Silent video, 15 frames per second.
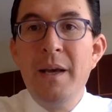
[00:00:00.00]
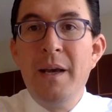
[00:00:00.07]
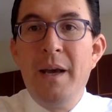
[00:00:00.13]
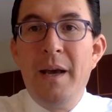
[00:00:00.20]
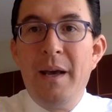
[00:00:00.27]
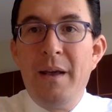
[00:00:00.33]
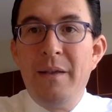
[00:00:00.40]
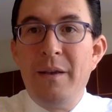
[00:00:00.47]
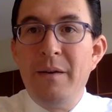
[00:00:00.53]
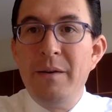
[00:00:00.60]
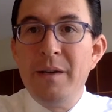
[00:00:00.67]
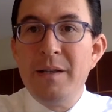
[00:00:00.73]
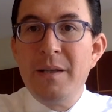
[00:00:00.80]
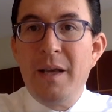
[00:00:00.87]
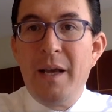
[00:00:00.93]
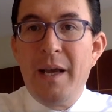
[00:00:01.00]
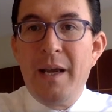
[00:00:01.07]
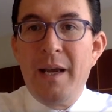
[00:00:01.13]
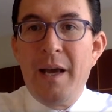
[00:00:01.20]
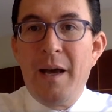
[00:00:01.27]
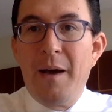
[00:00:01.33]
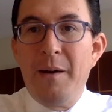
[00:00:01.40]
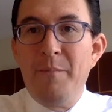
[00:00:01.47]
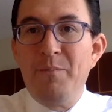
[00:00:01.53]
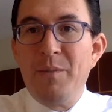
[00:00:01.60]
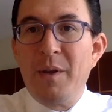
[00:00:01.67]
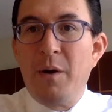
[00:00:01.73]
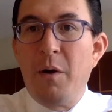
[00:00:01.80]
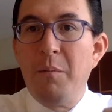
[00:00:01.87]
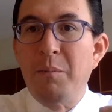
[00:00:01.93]
there is a
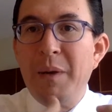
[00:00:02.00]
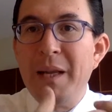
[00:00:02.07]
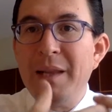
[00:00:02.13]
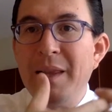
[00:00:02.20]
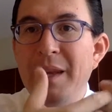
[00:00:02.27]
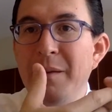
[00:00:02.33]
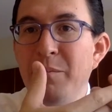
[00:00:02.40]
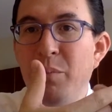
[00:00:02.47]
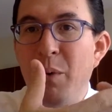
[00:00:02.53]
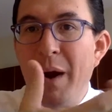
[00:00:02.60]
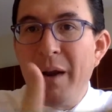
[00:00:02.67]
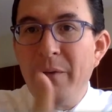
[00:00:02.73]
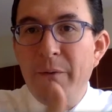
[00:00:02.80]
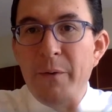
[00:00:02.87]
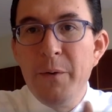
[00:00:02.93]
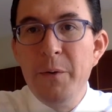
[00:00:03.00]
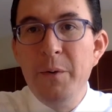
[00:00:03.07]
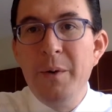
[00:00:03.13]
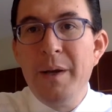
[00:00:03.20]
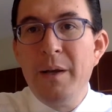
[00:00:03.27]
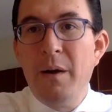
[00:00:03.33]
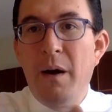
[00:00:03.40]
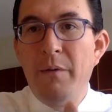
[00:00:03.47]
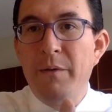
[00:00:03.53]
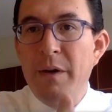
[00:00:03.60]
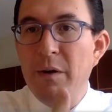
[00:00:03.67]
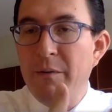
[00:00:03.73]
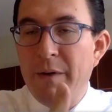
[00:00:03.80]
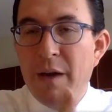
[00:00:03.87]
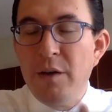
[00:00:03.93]
completely breakthrough of
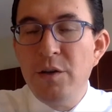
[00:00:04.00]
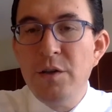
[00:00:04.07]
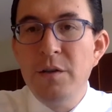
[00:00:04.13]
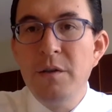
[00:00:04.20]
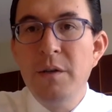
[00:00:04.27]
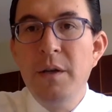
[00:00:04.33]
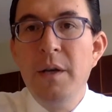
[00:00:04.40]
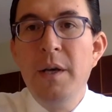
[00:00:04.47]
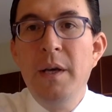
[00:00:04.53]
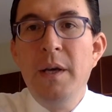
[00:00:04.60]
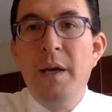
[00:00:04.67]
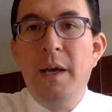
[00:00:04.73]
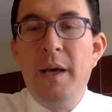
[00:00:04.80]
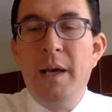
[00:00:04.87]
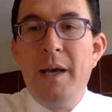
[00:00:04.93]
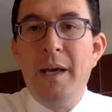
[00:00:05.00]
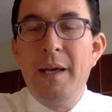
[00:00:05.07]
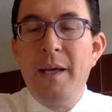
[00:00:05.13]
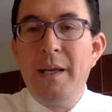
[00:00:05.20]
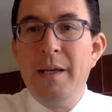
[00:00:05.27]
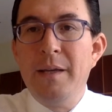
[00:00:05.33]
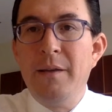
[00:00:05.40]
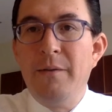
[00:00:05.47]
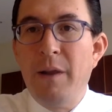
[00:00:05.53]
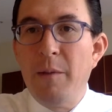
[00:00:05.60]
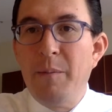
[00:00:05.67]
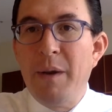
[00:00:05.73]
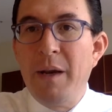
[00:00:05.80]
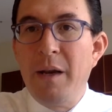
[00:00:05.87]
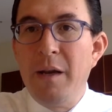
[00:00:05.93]
innovation in
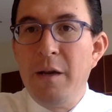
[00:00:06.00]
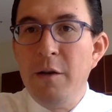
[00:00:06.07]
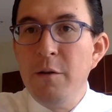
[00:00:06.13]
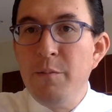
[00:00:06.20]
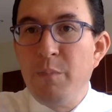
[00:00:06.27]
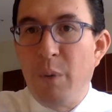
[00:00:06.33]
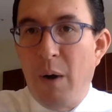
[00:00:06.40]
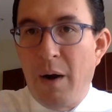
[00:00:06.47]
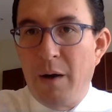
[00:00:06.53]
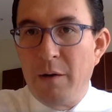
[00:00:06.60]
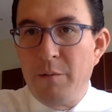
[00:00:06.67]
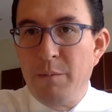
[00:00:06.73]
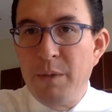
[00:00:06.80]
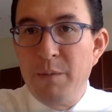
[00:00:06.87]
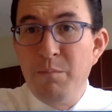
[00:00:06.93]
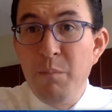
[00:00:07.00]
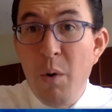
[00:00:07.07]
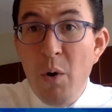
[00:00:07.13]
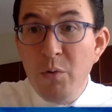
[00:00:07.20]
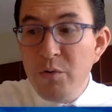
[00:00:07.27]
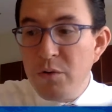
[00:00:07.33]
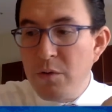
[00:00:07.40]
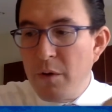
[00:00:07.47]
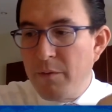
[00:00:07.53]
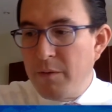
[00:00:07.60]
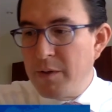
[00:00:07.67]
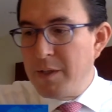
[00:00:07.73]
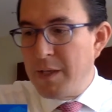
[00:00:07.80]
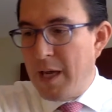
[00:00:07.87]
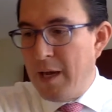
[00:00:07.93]
developing a new product. But most of
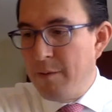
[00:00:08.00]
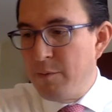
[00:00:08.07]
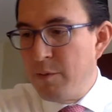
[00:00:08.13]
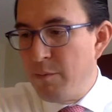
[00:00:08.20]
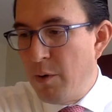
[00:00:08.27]
the times,